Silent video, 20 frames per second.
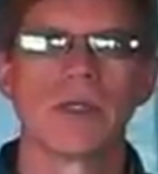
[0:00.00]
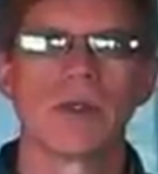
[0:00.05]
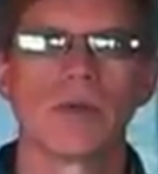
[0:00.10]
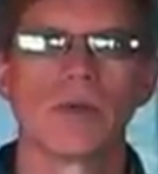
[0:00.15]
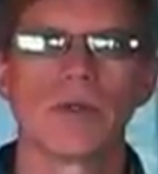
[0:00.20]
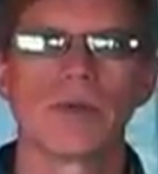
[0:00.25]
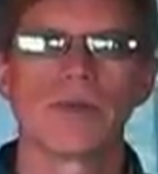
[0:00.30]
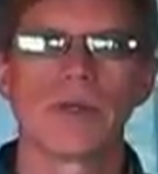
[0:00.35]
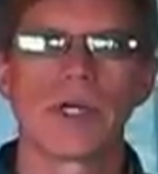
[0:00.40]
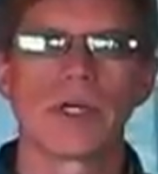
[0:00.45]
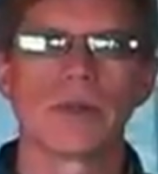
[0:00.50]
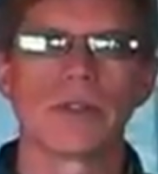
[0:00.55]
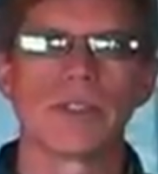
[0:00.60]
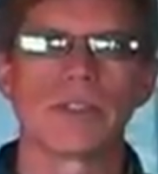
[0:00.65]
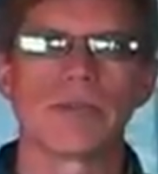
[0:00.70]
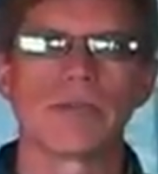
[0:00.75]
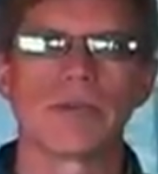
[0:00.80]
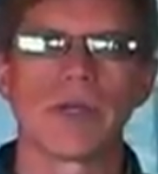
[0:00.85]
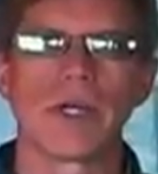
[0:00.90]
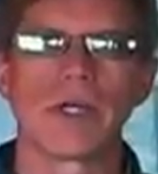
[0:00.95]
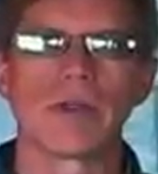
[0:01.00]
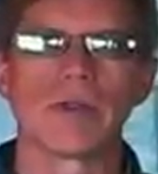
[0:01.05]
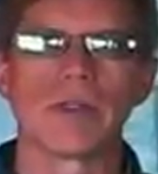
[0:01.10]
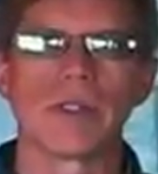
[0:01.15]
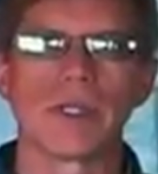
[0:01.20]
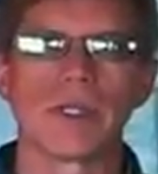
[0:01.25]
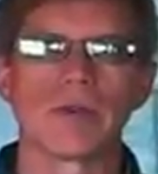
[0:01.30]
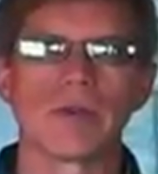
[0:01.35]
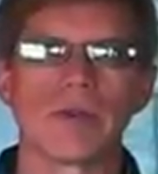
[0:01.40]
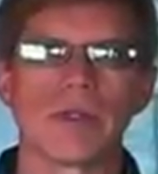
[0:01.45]
We've always
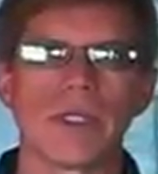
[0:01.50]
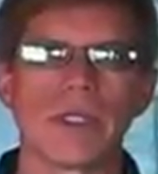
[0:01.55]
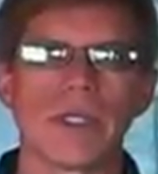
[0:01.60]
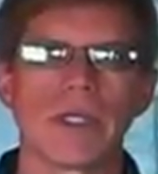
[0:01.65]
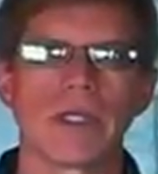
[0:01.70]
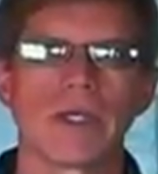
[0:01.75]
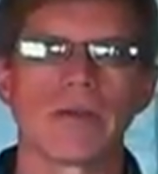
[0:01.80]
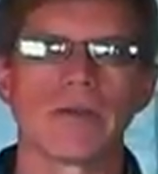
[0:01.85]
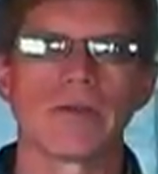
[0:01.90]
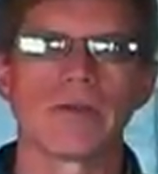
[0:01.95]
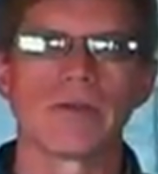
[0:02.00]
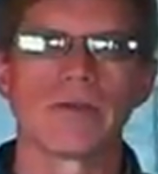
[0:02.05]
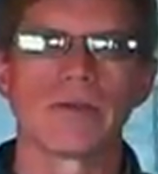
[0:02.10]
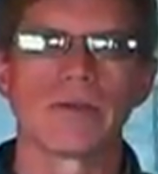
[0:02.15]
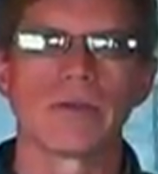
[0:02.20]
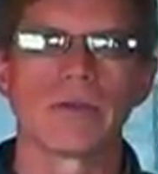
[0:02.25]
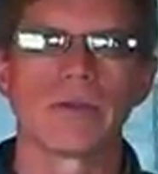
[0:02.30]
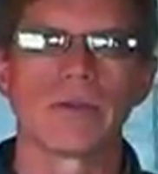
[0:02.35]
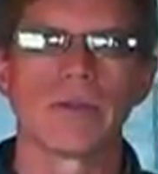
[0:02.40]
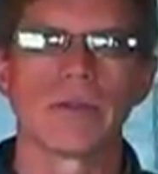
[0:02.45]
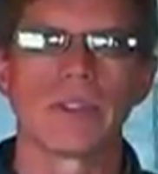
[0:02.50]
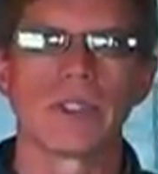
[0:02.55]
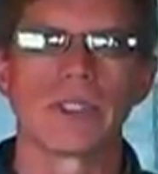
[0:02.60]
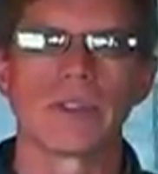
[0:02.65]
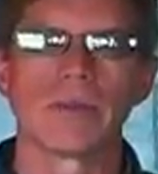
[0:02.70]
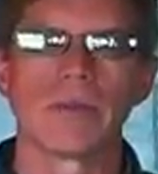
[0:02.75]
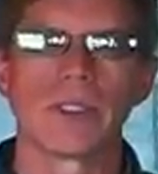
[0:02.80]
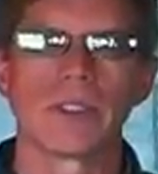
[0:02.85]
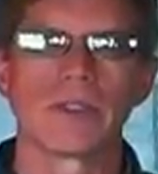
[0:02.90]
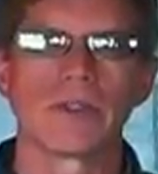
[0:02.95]
found that we have
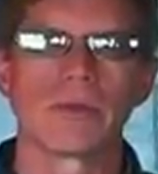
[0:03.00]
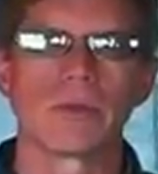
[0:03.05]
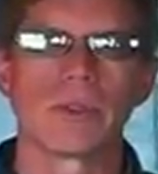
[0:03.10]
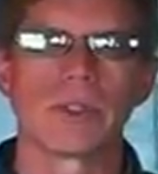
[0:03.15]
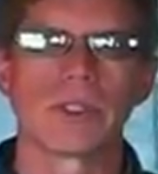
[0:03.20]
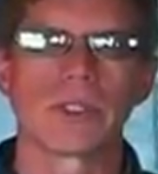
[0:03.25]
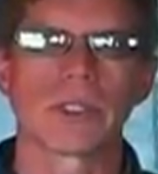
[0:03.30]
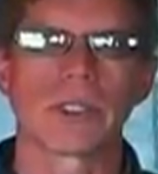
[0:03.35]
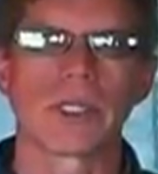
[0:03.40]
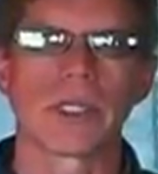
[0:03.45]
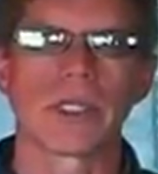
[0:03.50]
as much work